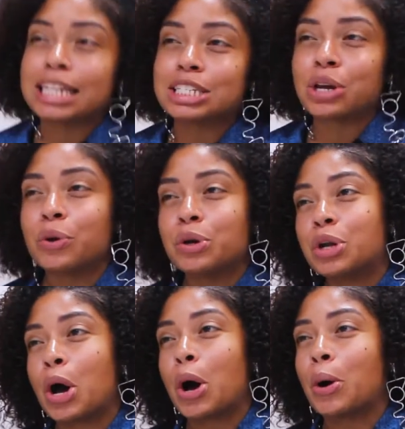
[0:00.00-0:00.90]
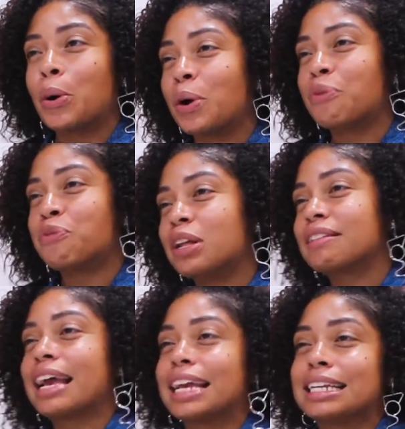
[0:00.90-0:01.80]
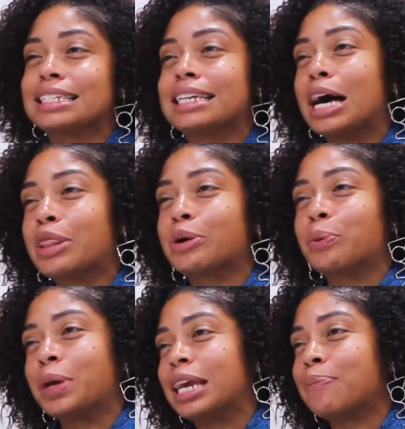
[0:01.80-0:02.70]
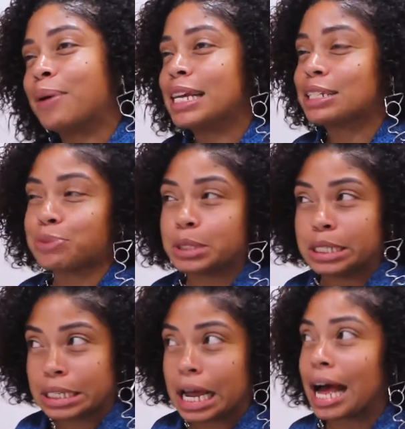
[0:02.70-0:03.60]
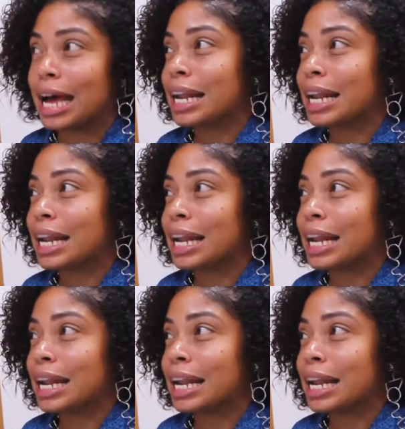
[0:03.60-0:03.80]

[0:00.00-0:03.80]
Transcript: So, you know, yeah. it feels like yeah. it's the other week, yeah. but it's yeah. really not.